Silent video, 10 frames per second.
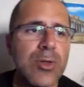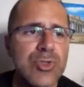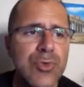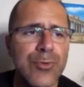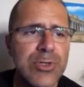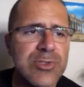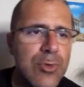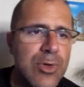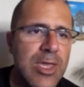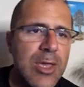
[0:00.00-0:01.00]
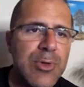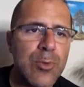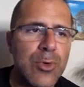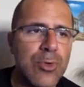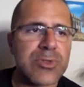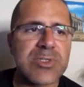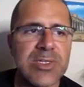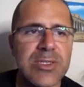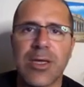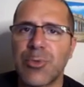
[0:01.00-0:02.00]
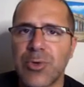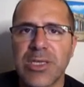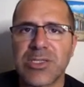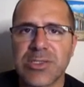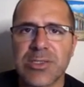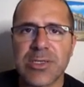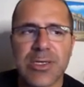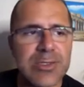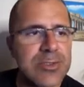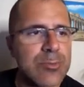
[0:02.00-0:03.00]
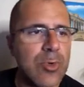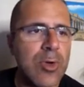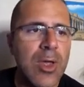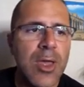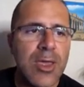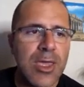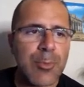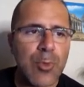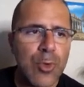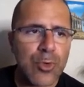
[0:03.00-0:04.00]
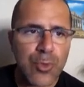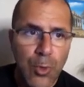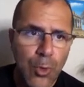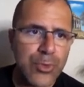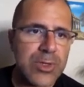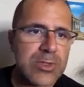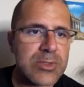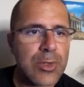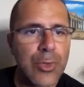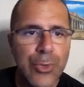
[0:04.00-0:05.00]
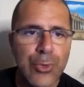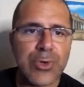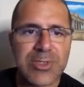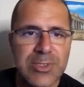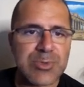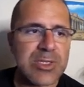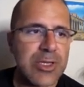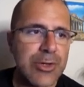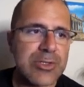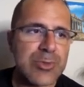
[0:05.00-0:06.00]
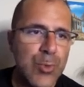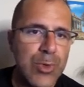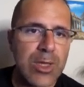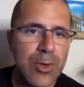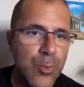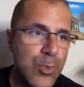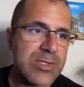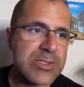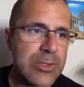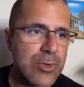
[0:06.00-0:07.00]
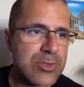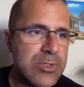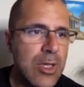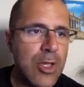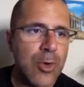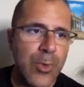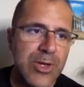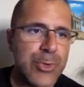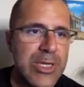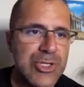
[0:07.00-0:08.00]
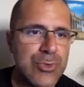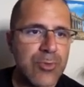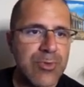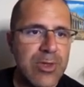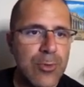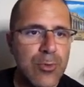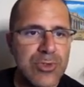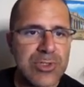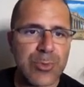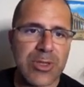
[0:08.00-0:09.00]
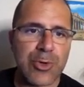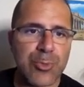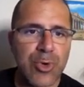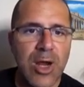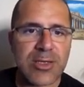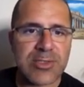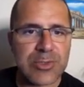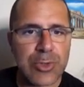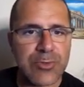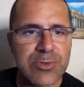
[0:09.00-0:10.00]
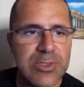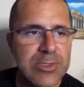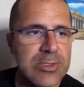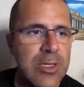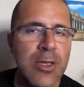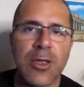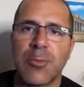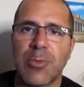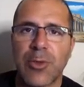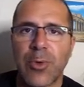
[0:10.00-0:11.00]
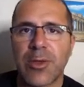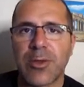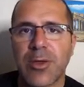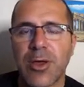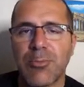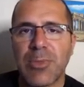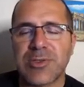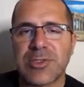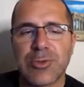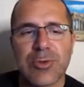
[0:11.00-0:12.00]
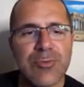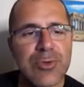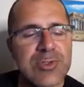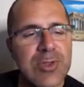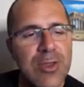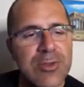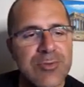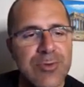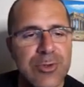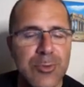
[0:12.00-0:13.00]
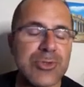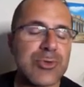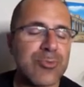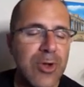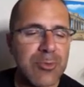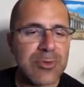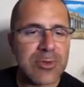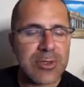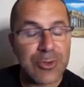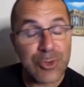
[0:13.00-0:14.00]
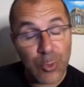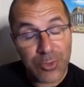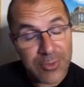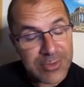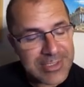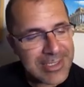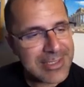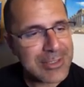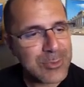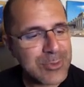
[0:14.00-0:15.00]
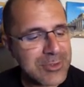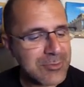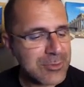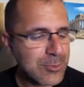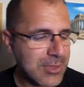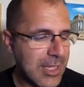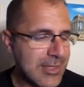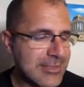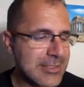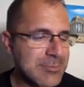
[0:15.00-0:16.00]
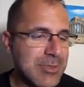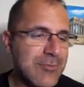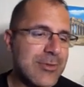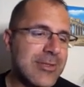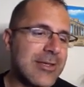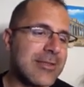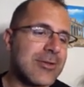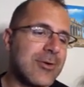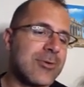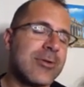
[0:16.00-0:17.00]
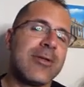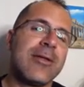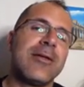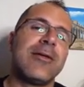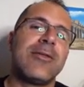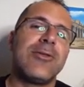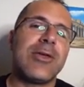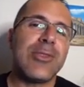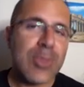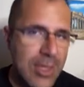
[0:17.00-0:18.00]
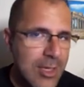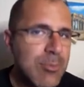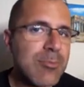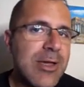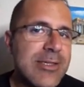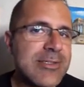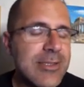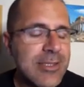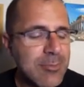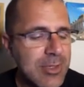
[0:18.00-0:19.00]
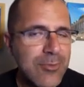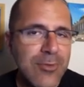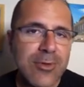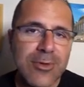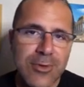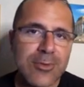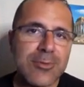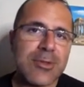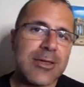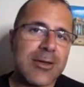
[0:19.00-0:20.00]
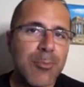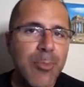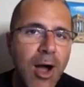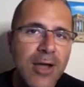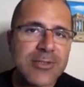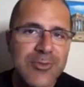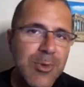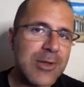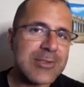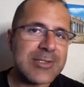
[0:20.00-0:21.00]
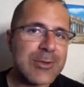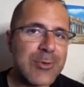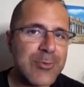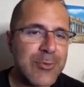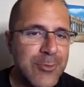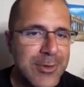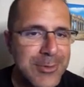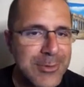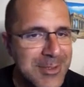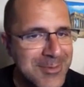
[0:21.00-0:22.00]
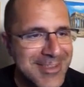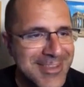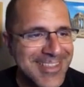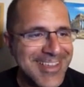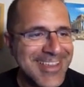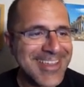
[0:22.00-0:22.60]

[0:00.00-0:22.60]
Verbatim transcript: so first of all Camping World CWH is the ticker symbol Camping World Holdings through its subsidiaries uh, retails recreational vehicles and related products and services. By the way, uh, Mountain Dew, if you saw this video, which you probably don't, you will never see it, you don't even it exists, but if you did, you know, you can thank me by sending me, a, you know, like a box of Mountain Dew for free or something like that.